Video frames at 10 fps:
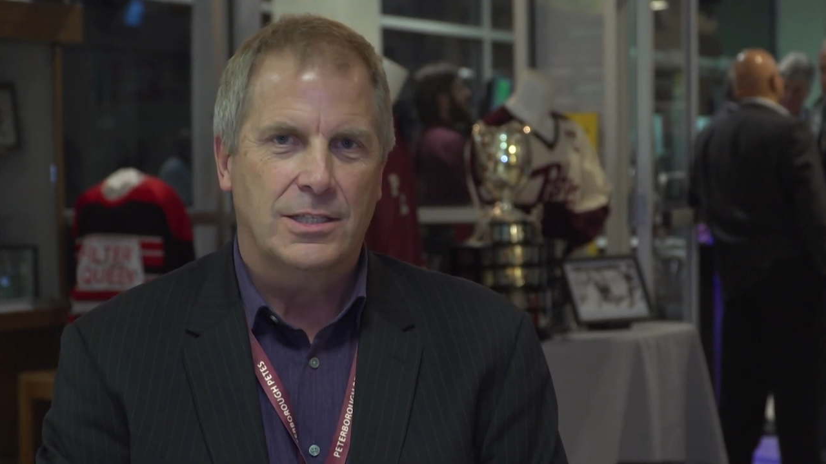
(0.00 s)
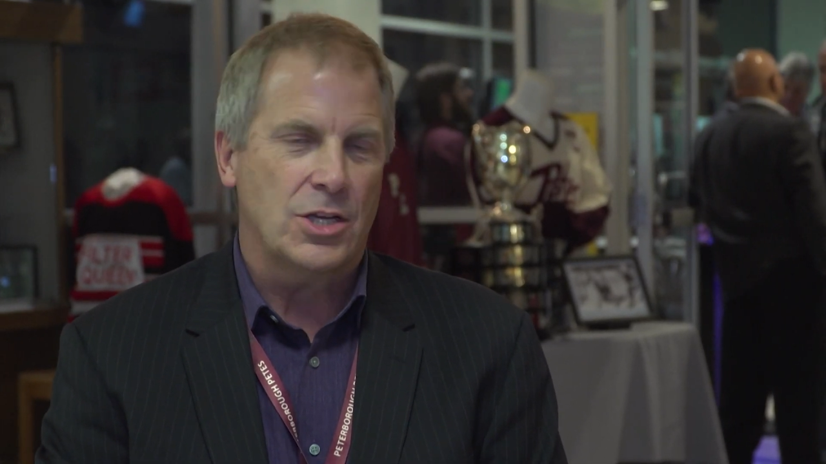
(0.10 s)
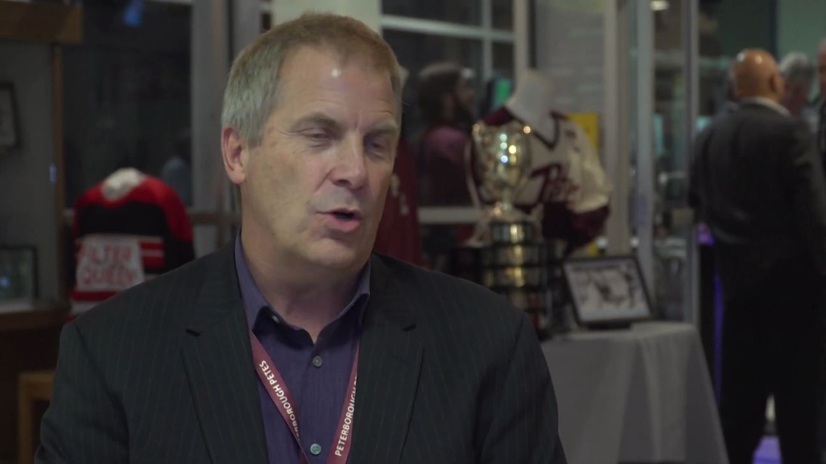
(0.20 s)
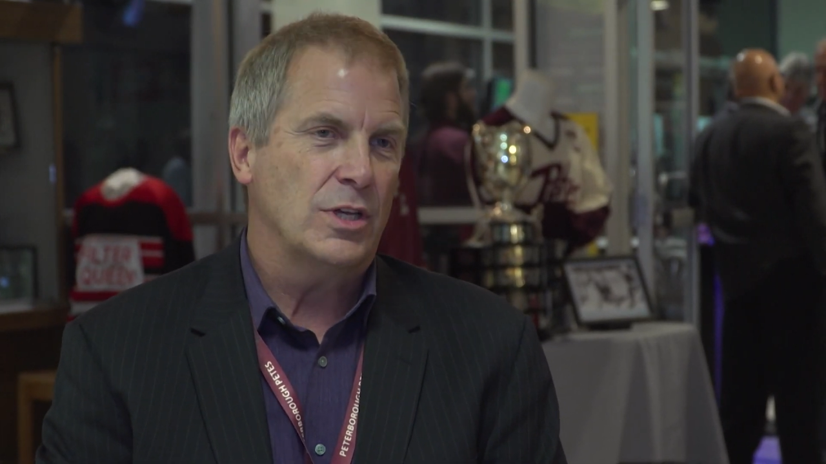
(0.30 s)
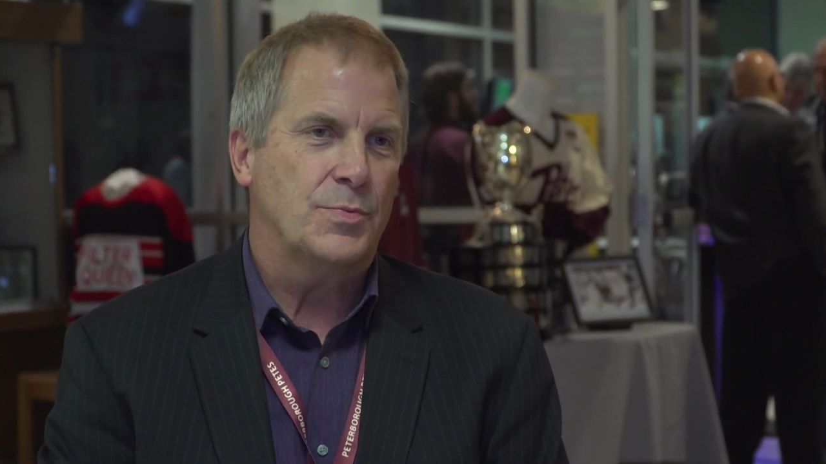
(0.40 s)

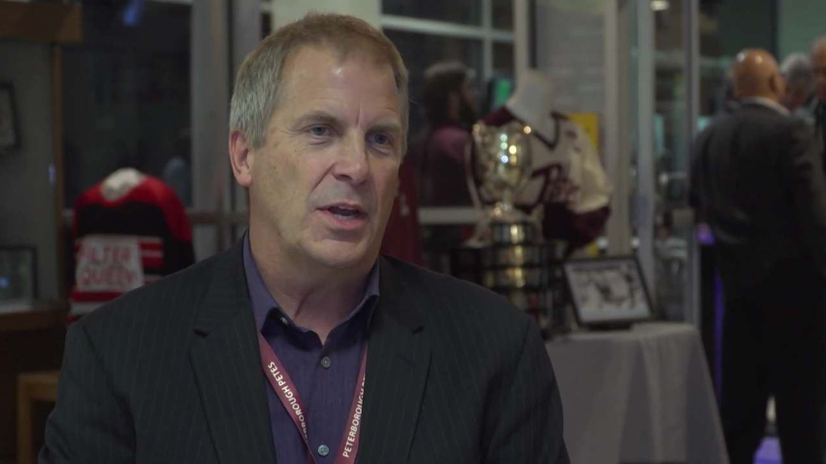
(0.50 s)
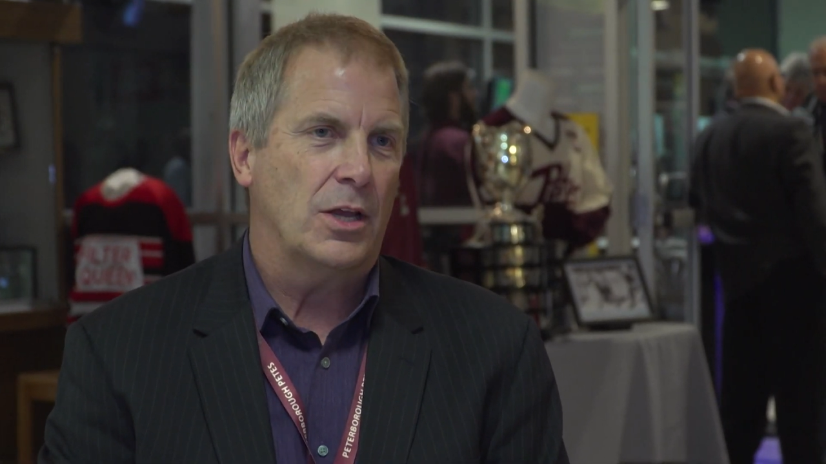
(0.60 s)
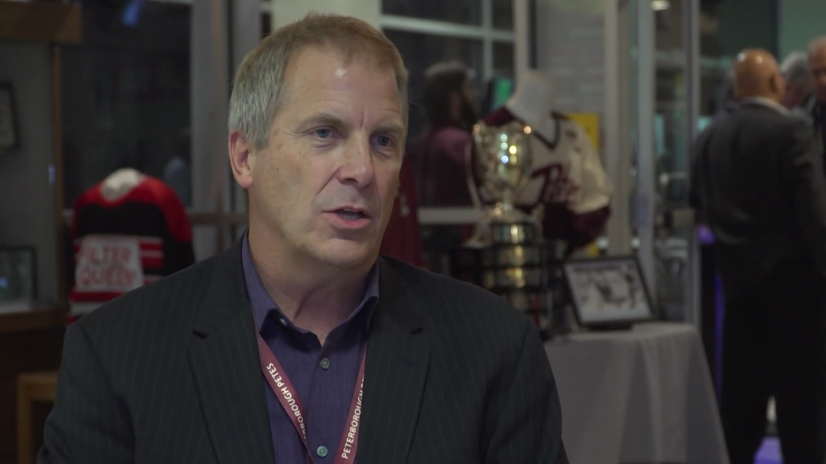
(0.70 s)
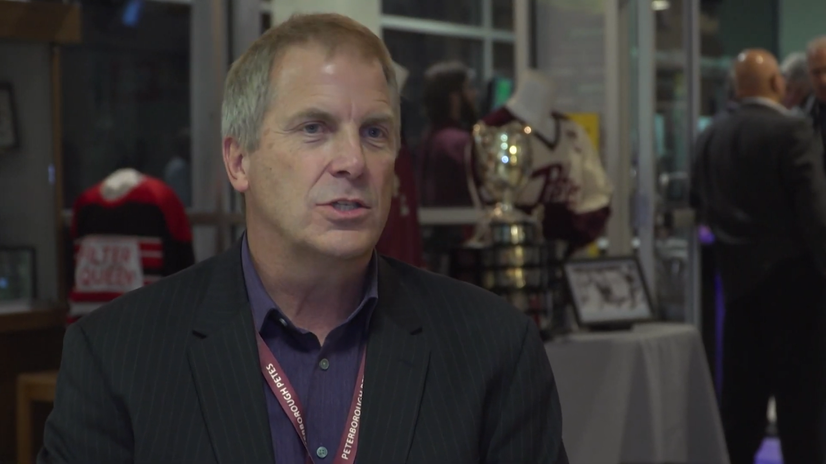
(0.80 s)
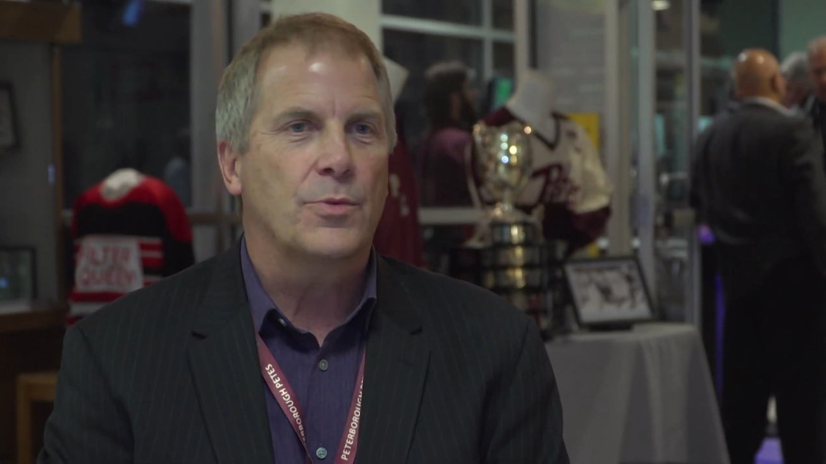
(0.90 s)
always been a
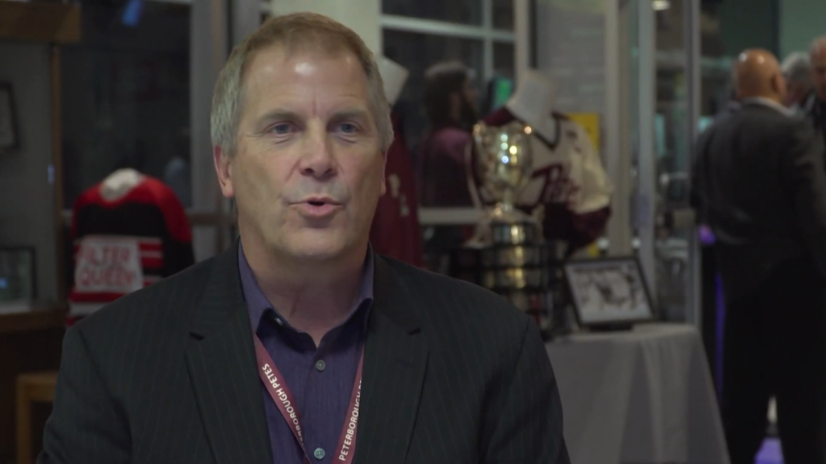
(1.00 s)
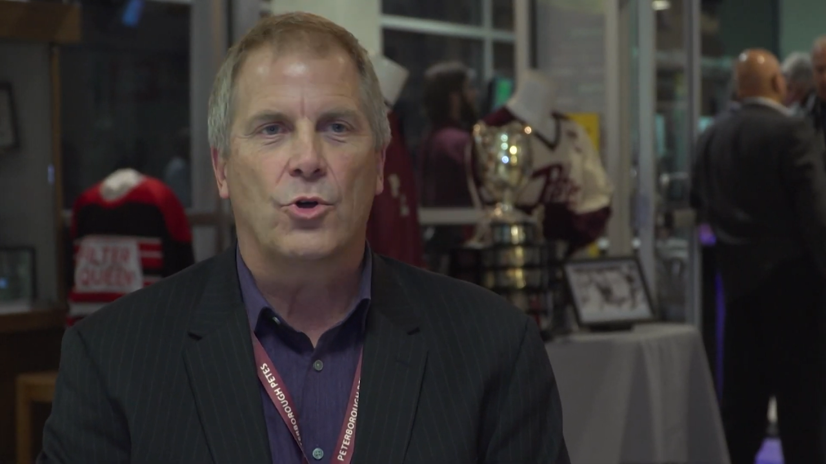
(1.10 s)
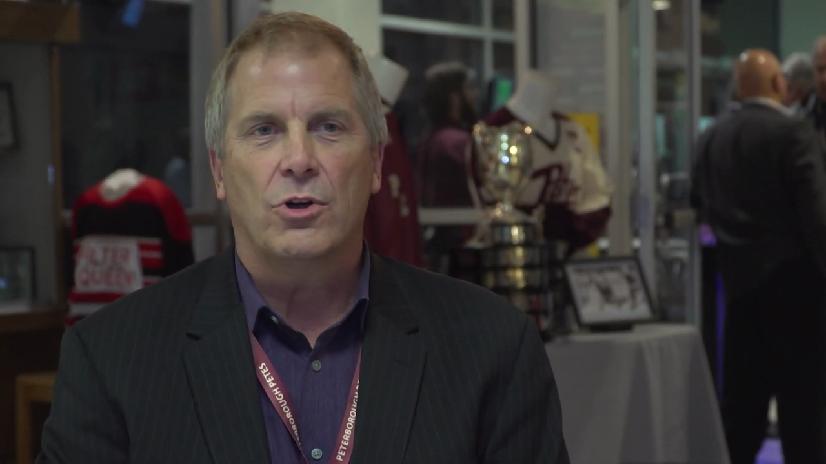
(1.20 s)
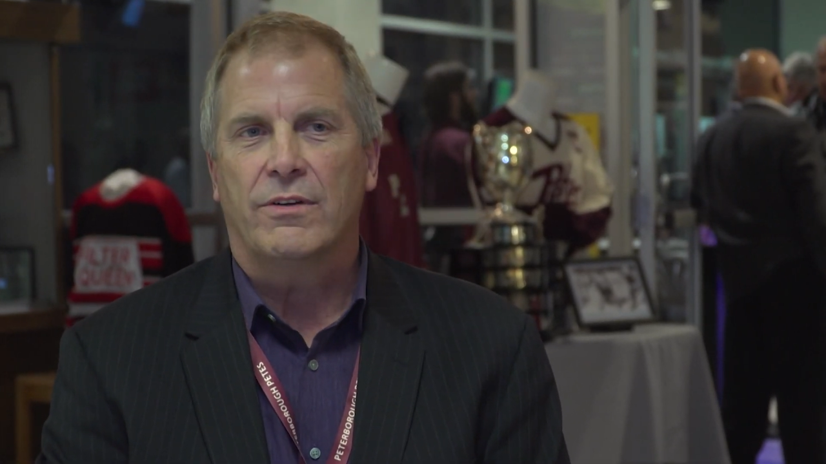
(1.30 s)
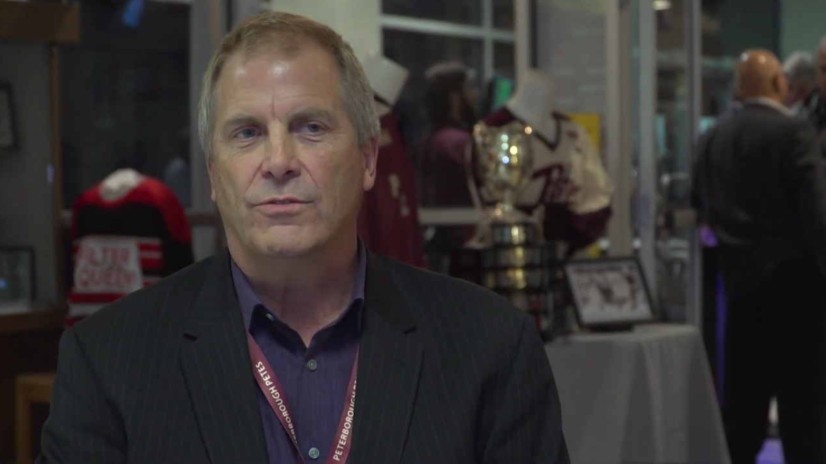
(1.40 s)
good supporter